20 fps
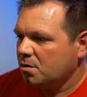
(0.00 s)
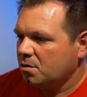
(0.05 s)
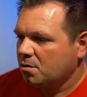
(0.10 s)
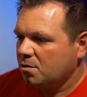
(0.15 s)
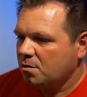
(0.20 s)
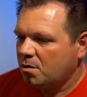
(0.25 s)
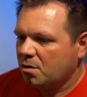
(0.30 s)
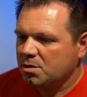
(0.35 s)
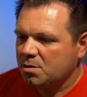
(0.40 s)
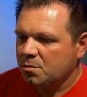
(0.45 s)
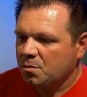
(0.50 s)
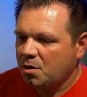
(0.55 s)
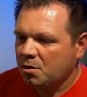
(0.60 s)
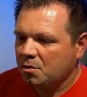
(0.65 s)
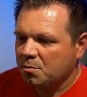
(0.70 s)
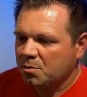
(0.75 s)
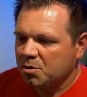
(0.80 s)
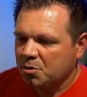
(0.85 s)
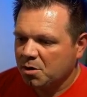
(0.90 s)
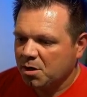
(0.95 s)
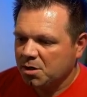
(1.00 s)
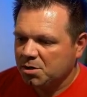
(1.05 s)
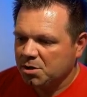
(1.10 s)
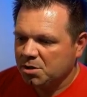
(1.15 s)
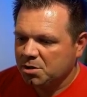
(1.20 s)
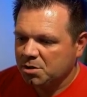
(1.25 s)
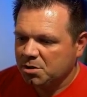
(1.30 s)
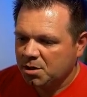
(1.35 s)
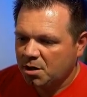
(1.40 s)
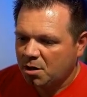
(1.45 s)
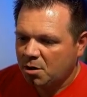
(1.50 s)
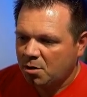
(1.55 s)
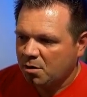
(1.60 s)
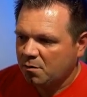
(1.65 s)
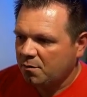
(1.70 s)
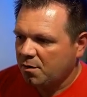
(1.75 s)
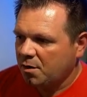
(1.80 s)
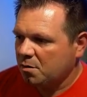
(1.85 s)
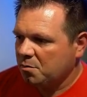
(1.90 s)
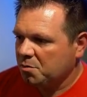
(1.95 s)
There are some other transitions that are
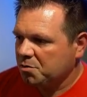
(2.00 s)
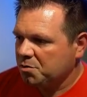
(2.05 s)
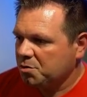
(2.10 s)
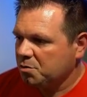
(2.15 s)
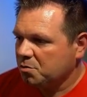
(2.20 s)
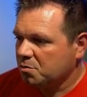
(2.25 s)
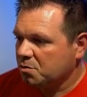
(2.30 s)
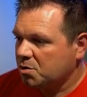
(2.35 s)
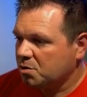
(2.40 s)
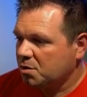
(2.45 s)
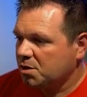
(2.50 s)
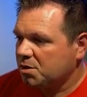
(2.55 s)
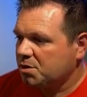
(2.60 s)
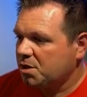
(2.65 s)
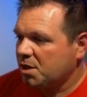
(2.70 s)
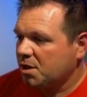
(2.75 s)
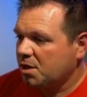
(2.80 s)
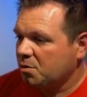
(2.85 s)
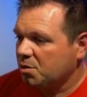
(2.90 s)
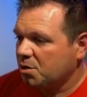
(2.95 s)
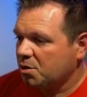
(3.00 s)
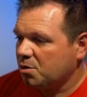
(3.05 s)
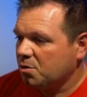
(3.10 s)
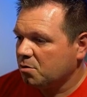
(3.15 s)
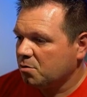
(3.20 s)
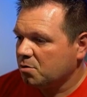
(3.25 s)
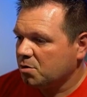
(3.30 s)
available too, so let's take a look at those.